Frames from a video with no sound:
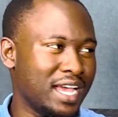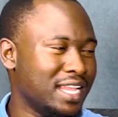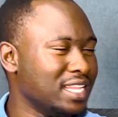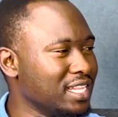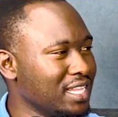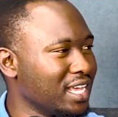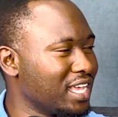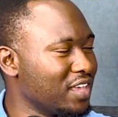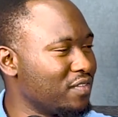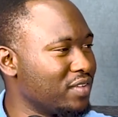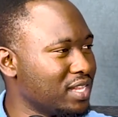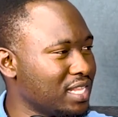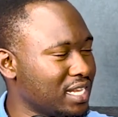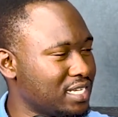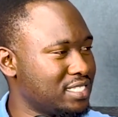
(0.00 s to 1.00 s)
and then they're
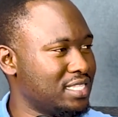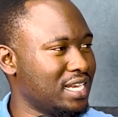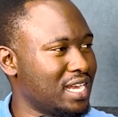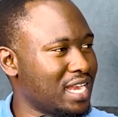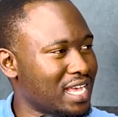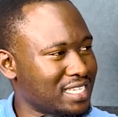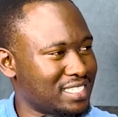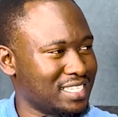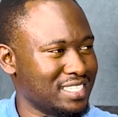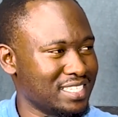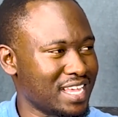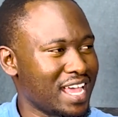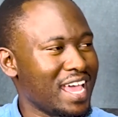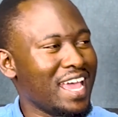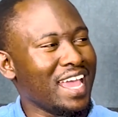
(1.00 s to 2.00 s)
given that that
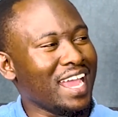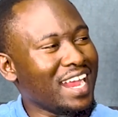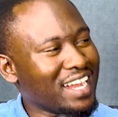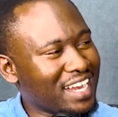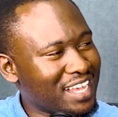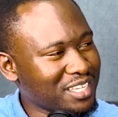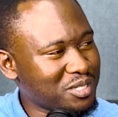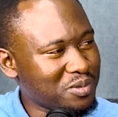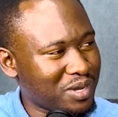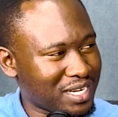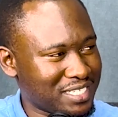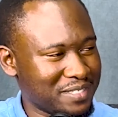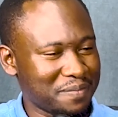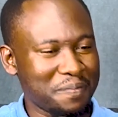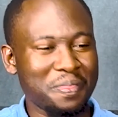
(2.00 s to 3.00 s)
license. And guess
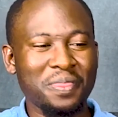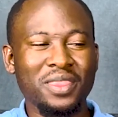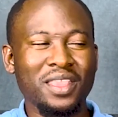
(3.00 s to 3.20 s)
what?